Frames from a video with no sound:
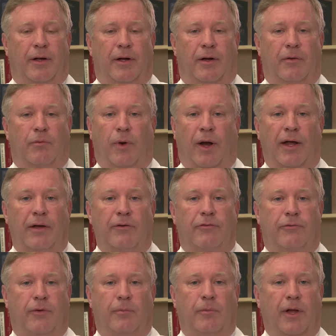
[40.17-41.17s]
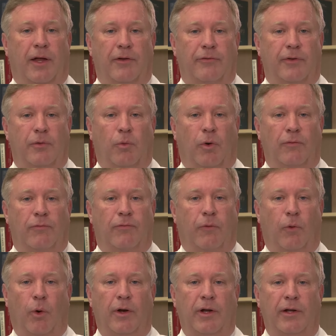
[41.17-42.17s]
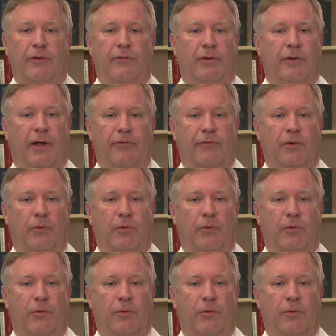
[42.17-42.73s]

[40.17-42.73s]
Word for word: uh, ranged from less than 140 to less